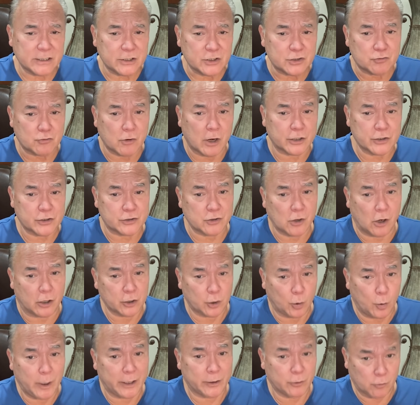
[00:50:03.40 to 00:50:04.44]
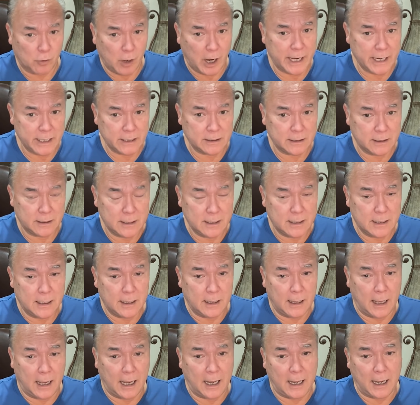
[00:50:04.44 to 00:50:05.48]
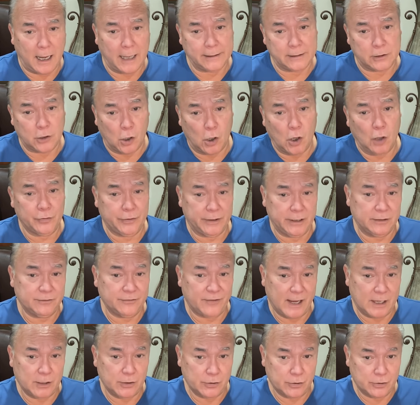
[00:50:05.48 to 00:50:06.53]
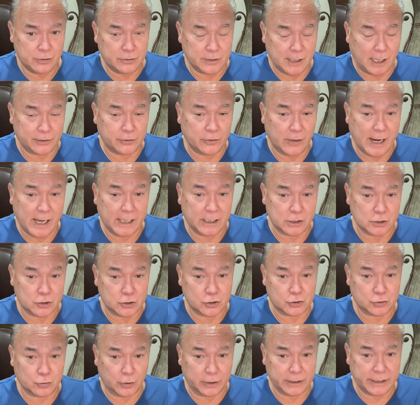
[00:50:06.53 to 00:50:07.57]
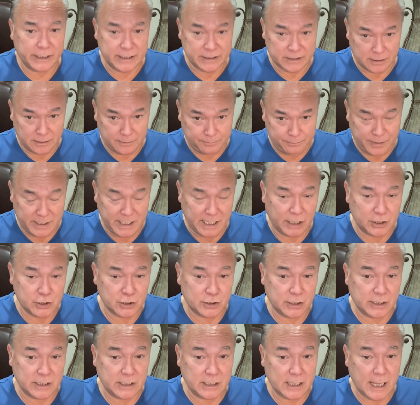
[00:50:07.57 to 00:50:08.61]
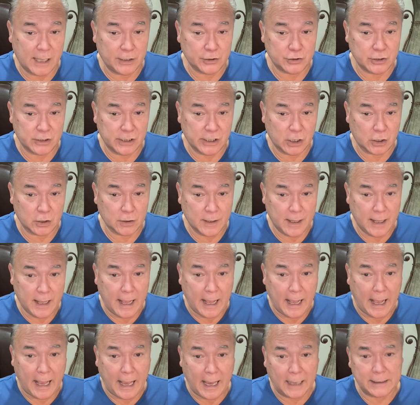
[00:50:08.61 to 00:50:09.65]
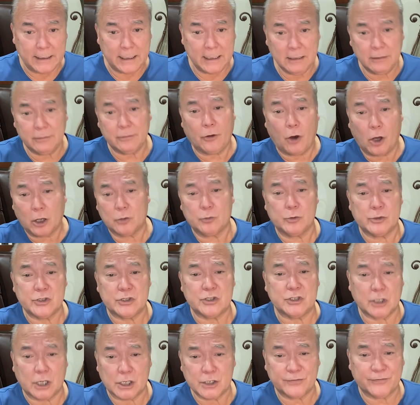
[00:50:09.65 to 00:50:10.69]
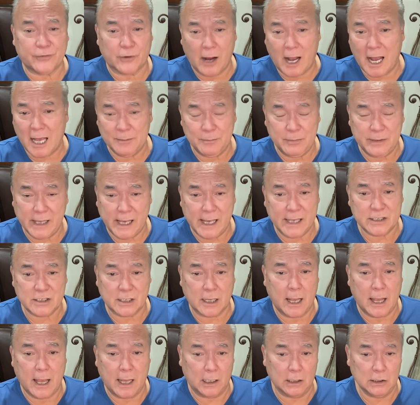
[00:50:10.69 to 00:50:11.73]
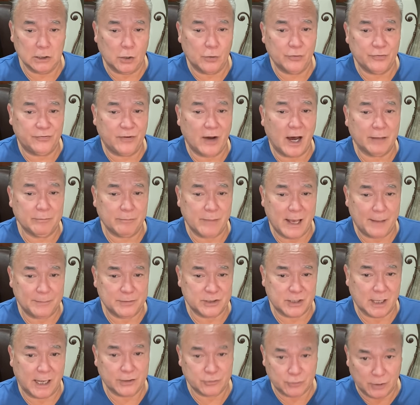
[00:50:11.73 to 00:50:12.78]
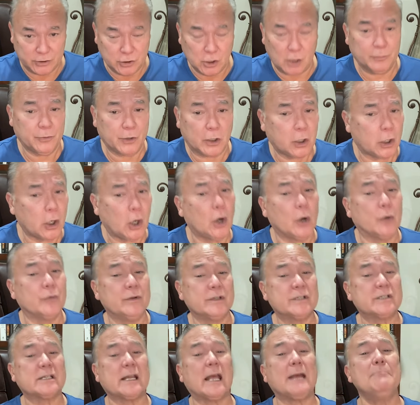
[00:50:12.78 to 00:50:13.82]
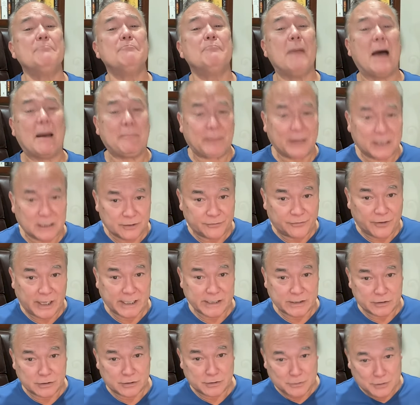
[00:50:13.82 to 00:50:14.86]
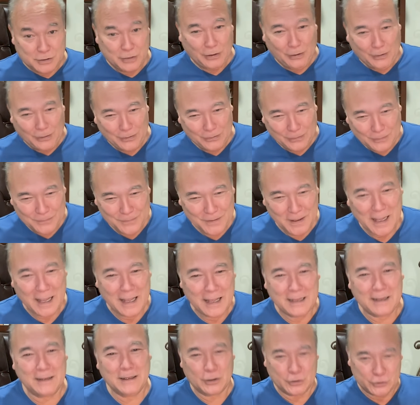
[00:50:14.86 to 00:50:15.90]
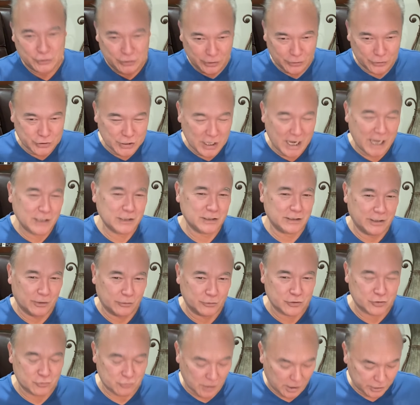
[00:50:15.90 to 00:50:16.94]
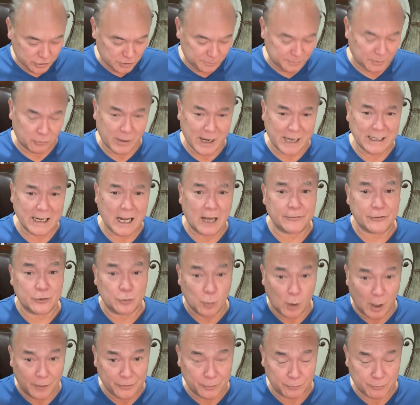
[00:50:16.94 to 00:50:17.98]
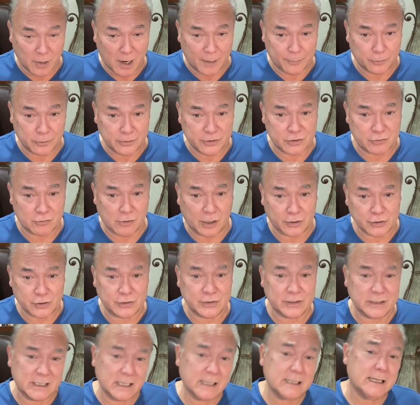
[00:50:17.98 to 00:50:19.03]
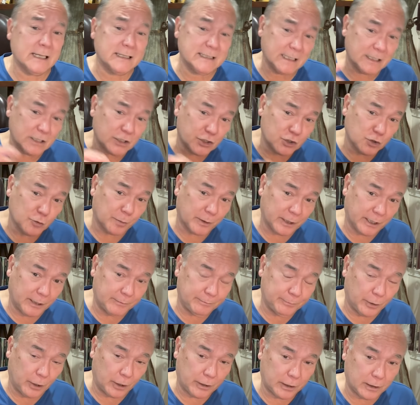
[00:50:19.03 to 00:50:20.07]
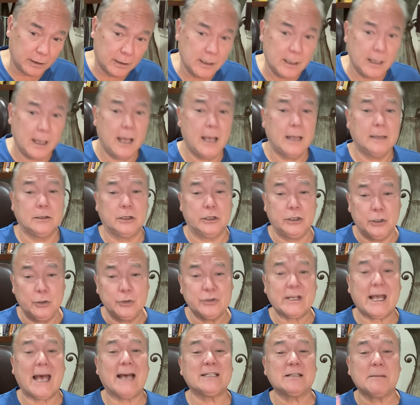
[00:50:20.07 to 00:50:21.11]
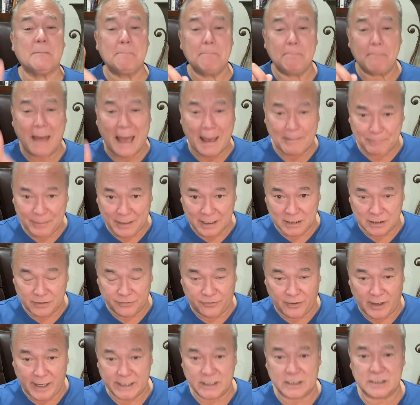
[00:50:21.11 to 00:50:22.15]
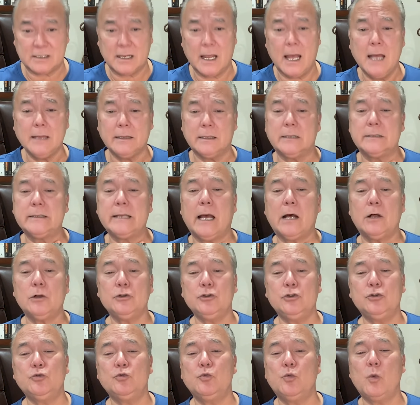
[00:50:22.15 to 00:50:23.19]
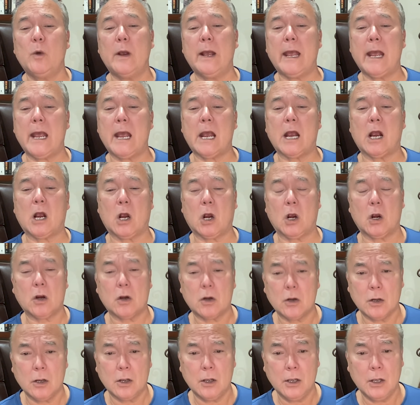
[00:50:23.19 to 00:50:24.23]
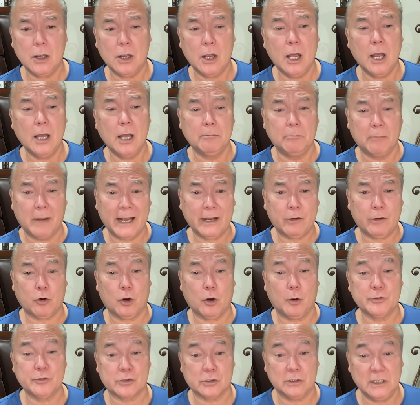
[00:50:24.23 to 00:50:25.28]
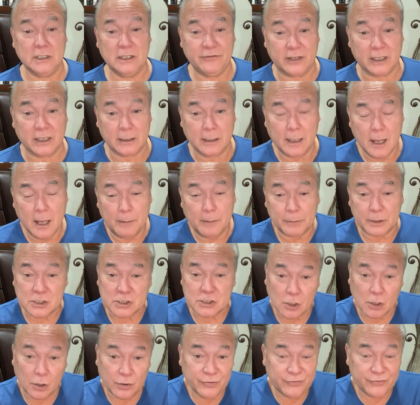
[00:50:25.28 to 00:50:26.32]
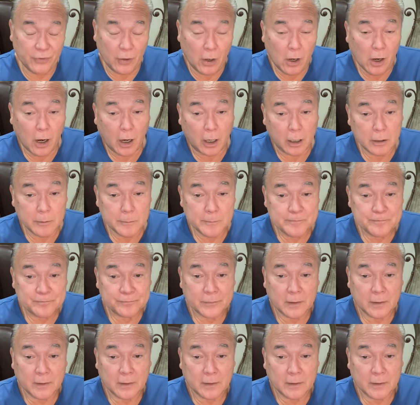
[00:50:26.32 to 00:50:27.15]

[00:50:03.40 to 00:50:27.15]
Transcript: the instructions aren't quite right. I called the inventor, Dr. Angus Short. He's a PhD engineer, and he thought it was just for IBS and a low FODMAP study. So I told him, no, this is a mapping device. So they're changing their instructions. But right now, if you want the proper instructions, it's in the Super Gut book. To use it as a mapping device to tell you where microbes are living. But so far,